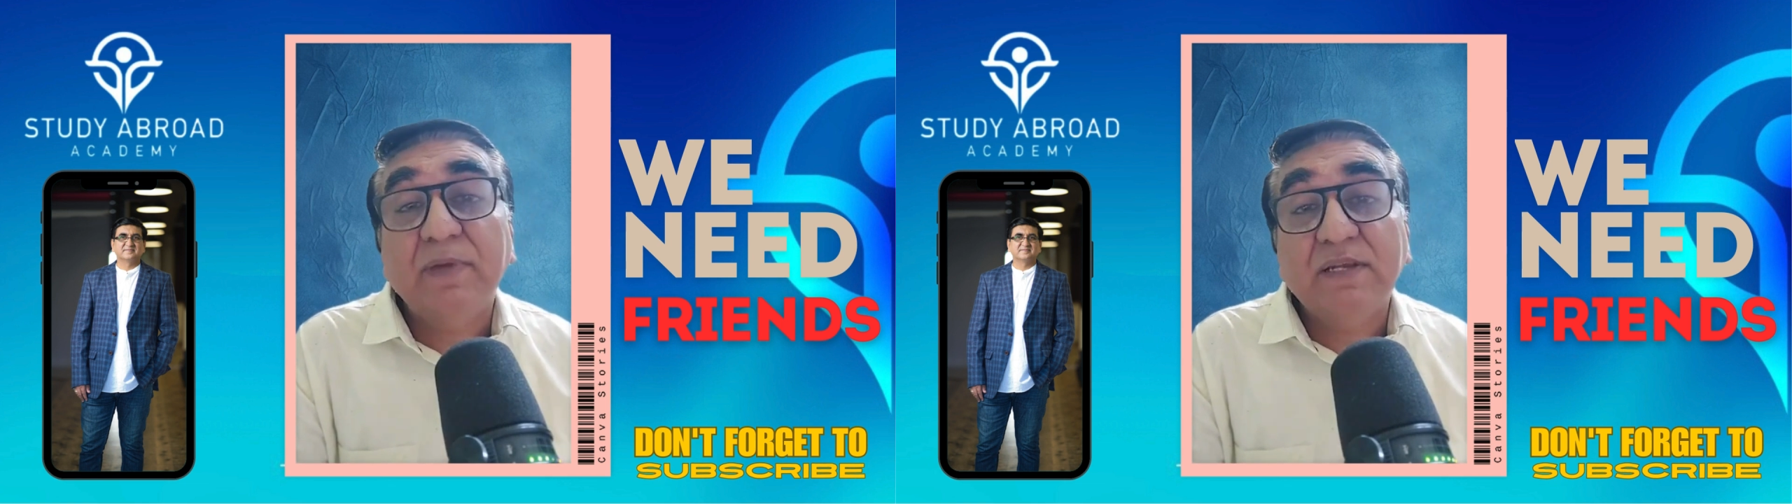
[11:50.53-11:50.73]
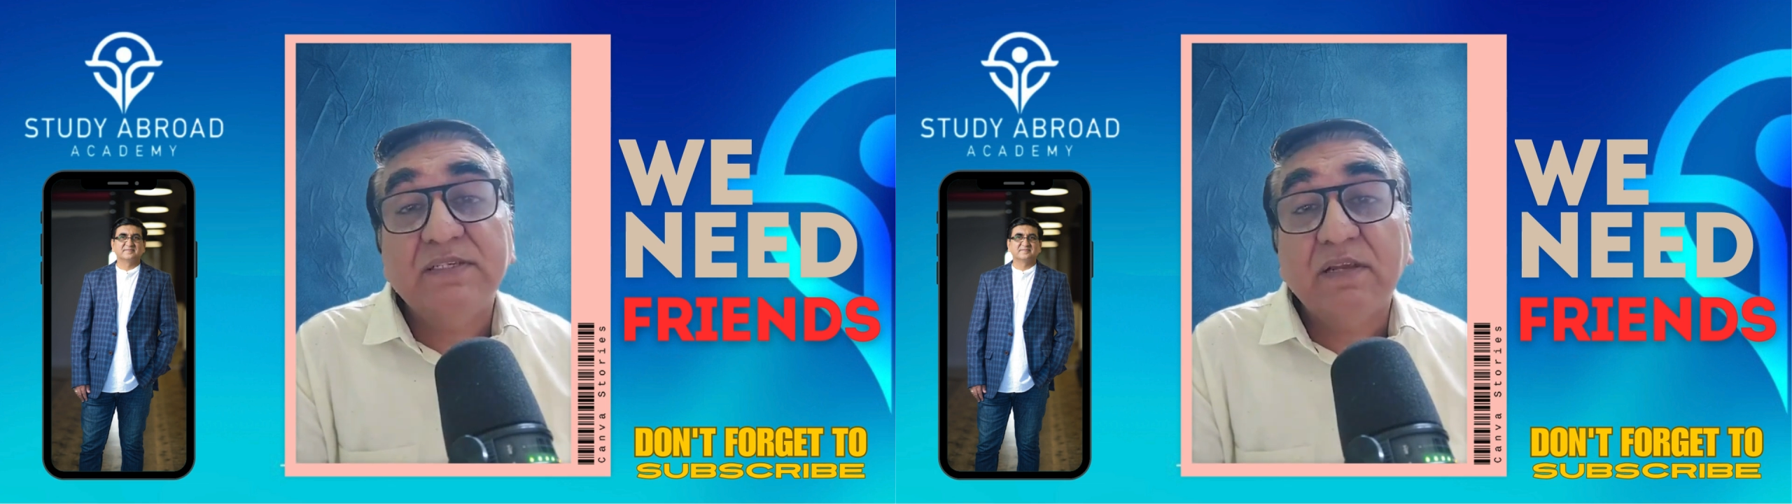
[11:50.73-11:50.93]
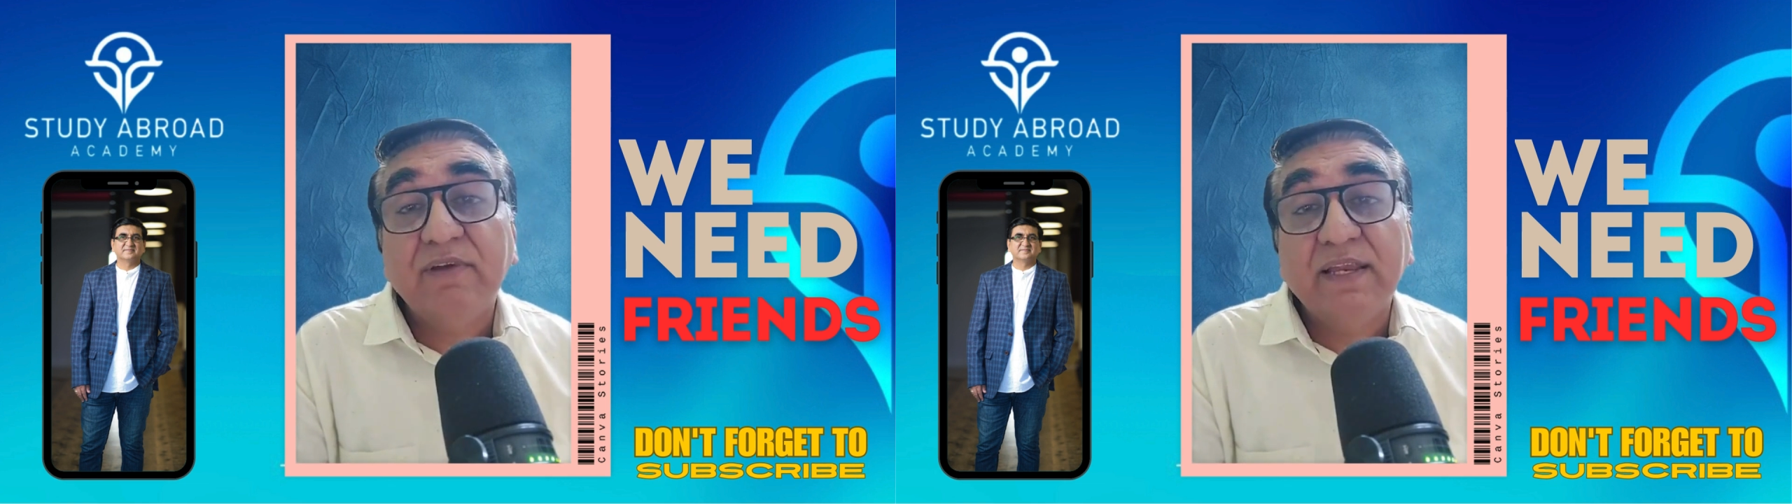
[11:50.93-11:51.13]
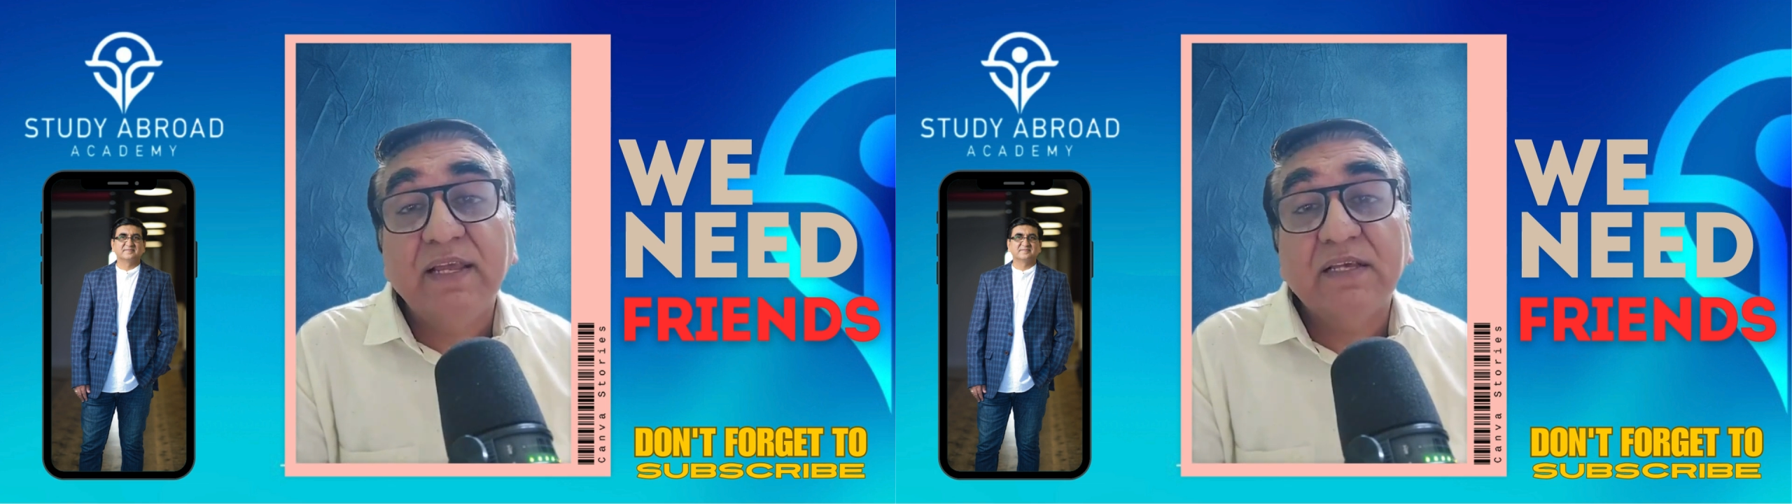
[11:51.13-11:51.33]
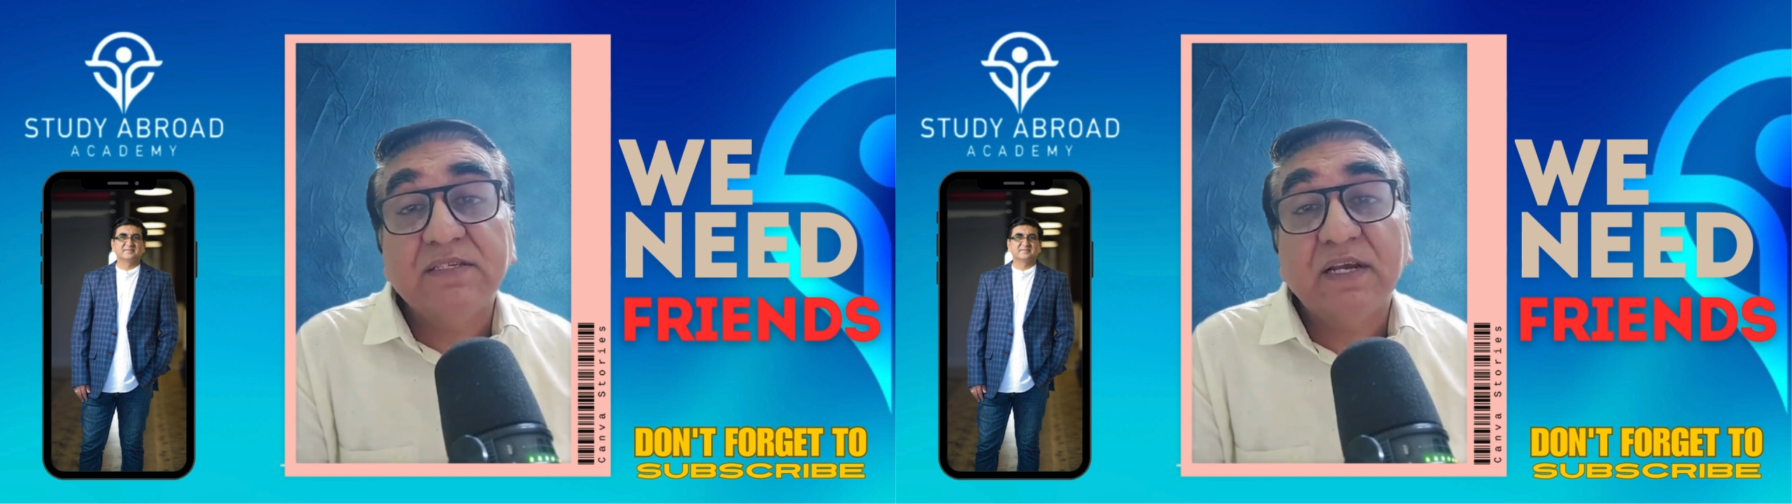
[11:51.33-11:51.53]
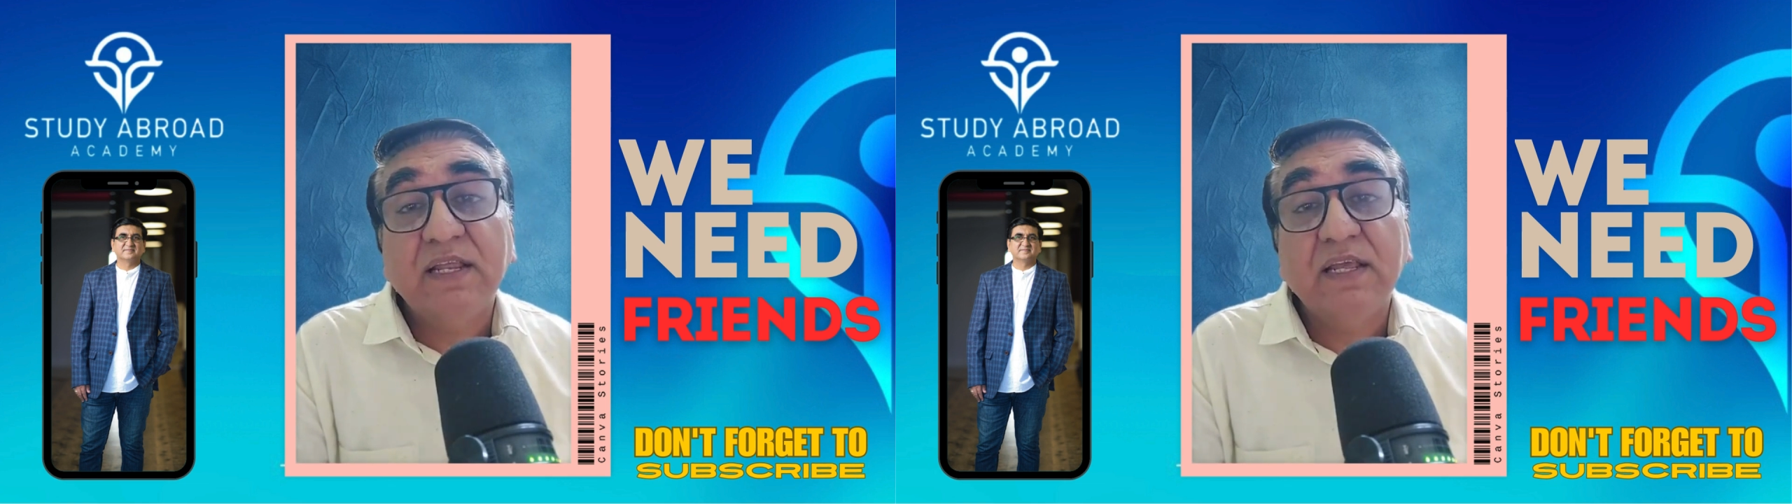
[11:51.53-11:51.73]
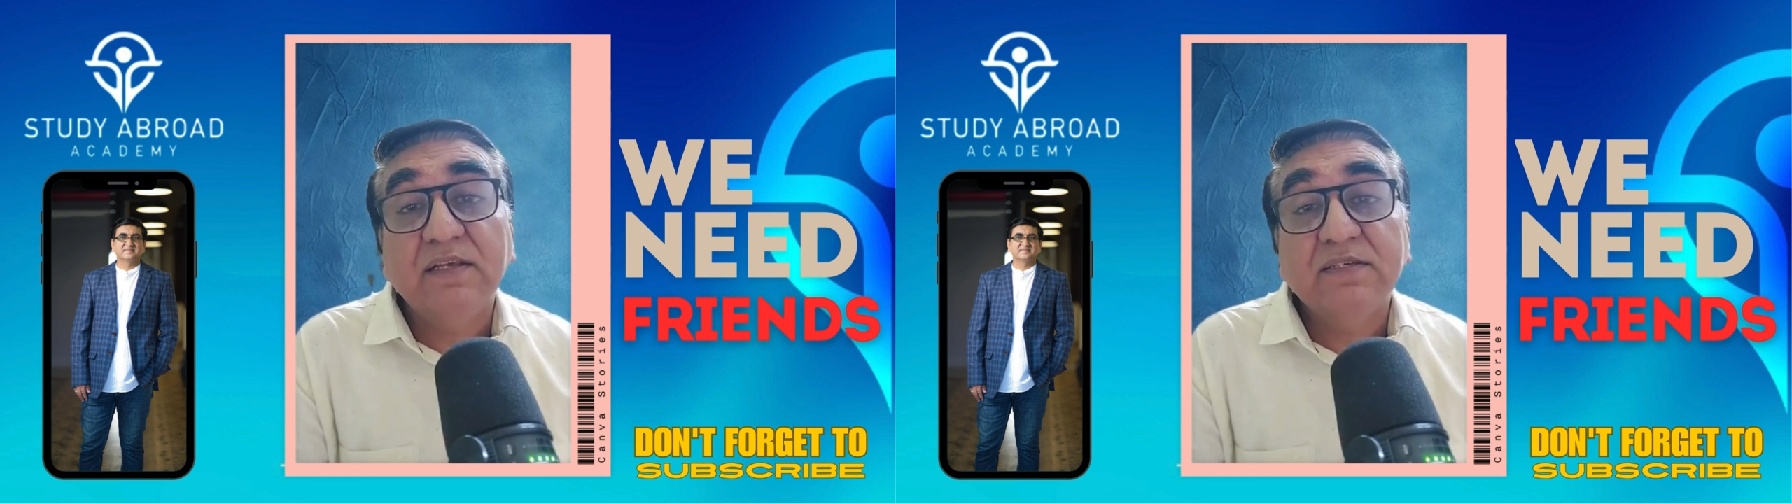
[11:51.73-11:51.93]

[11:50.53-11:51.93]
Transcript: Pennsylvania study